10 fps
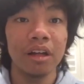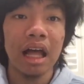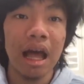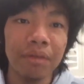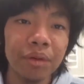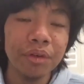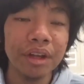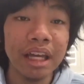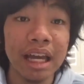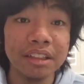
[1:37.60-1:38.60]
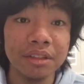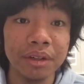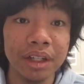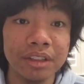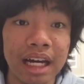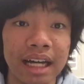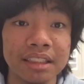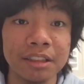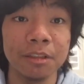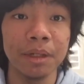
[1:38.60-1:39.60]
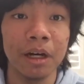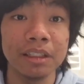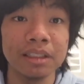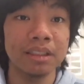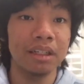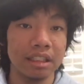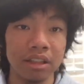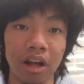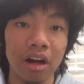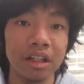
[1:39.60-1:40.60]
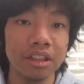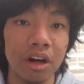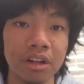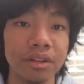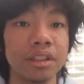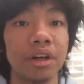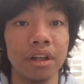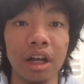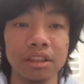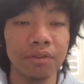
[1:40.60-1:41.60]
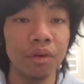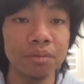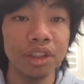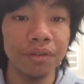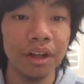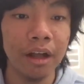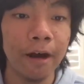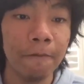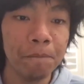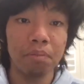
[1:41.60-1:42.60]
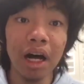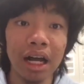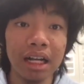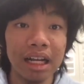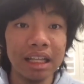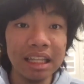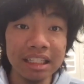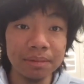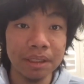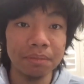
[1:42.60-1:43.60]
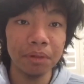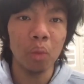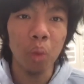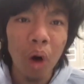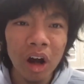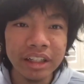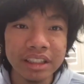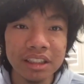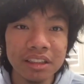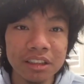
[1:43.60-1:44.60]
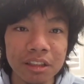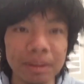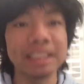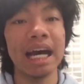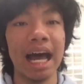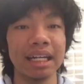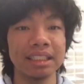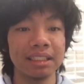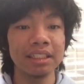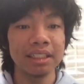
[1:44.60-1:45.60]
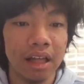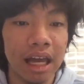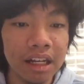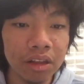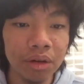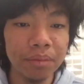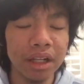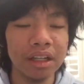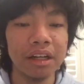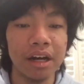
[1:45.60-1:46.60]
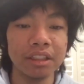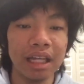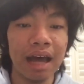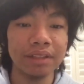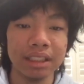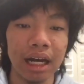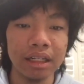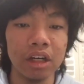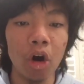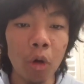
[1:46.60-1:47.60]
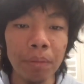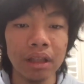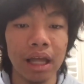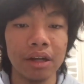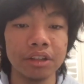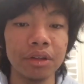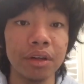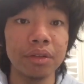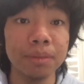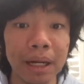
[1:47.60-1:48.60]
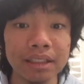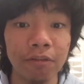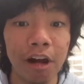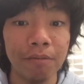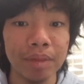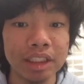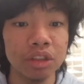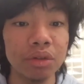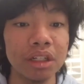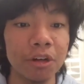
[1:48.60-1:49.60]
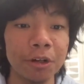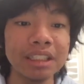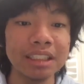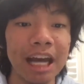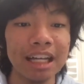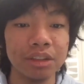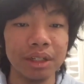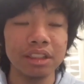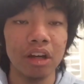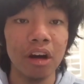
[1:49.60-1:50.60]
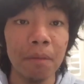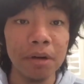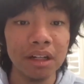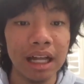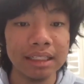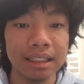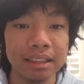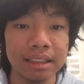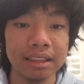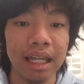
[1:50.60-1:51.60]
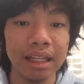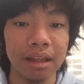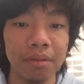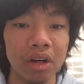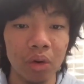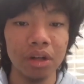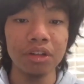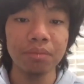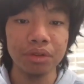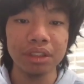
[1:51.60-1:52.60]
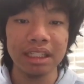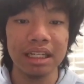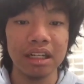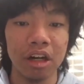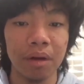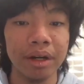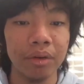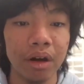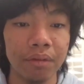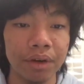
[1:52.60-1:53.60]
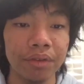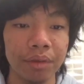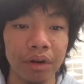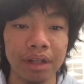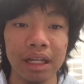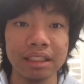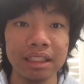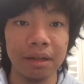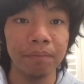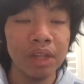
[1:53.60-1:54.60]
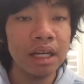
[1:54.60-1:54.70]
Everyone really hates doing their taxes, to be honest. It's long, it's arduous, there are lots of forms to fill out, but these people want to be taxed. 83 millionaires have signed an open letter to their respective governments to increase tax rates on upper-class citizens like them in order to boost economic recovery from COVID-19.